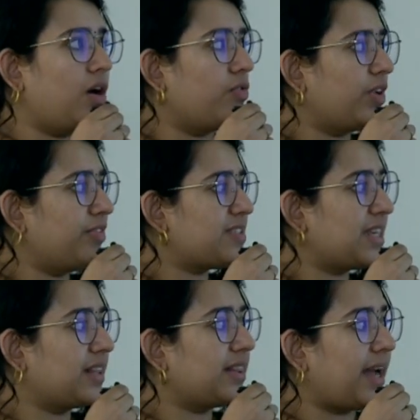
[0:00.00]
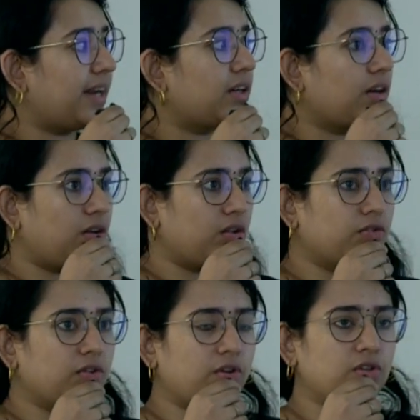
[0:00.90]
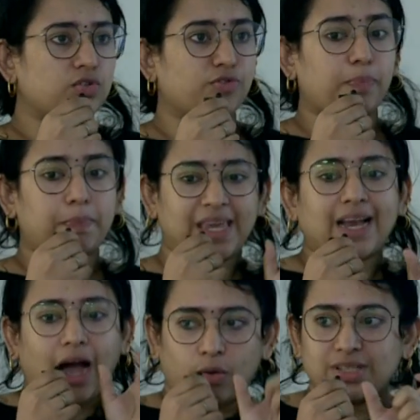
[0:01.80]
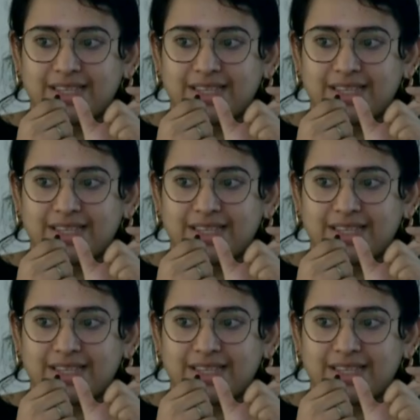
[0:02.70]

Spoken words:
we've seen that, so for peak hours,